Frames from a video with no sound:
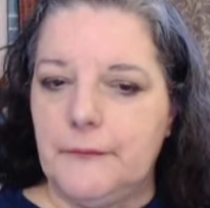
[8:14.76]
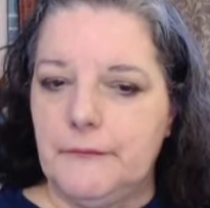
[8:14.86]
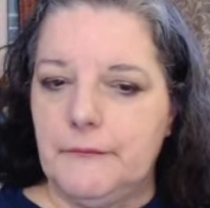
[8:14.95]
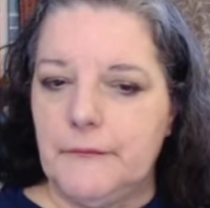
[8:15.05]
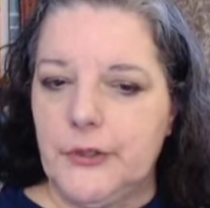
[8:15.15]

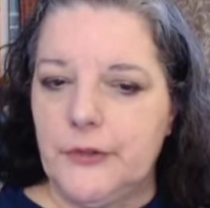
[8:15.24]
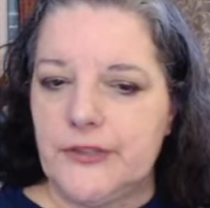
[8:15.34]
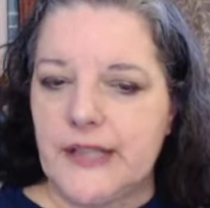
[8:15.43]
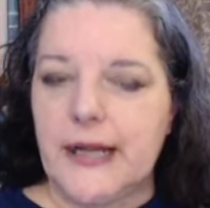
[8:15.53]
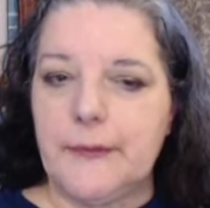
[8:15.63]
use
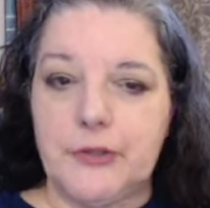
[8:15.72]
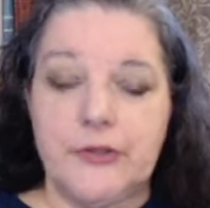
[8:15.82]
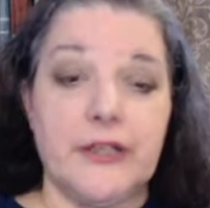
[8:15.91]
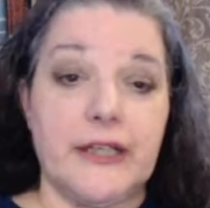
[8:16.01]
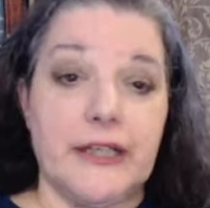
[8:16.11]
that
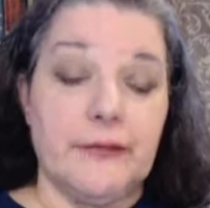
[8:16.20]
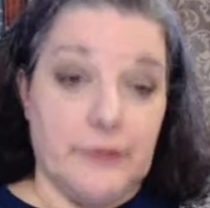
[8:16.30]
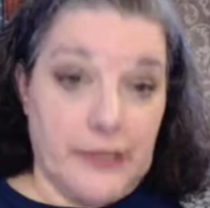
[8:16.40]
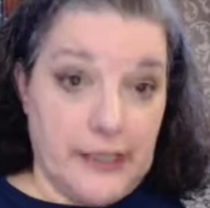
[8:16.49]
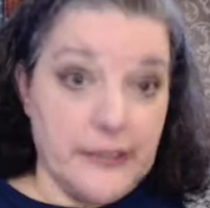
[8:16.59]
opportunity,
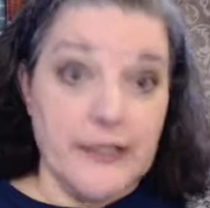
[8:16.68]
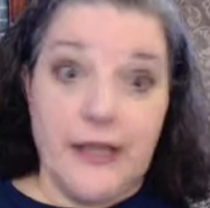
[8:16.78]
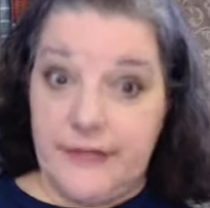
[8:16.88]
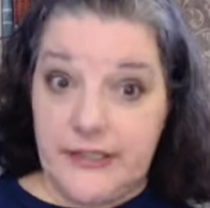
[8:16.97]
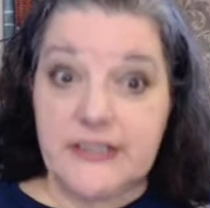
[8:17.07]
and
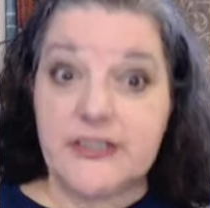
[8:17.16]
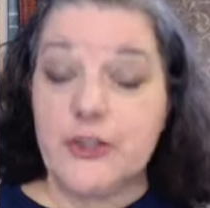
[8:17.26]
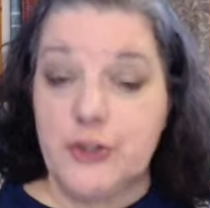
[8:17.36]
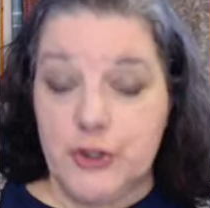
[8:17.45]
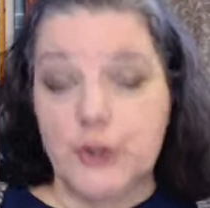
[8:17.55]
this is a
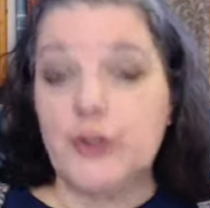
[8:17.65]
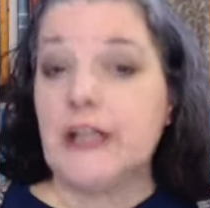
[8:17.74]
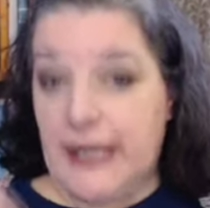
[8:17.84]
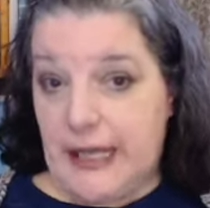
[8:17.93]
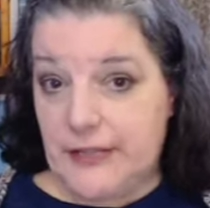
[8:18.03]

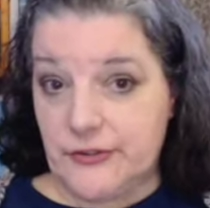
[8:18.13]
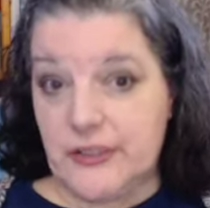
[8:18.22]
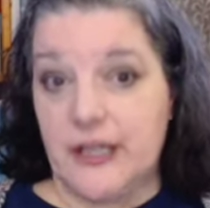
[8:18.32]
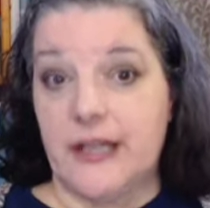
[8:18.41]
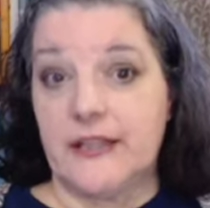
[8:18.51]
journaling
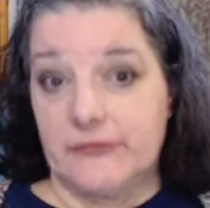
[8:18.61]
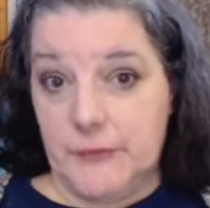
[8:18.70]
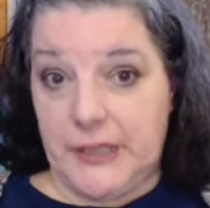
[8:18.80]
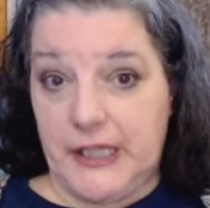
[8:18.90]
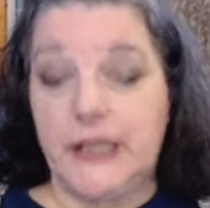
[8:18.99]
exercise for
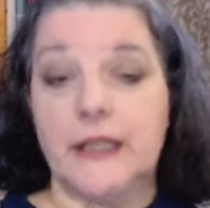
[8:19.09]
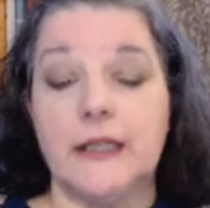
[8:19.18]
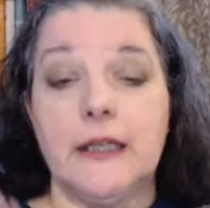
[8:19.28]
me,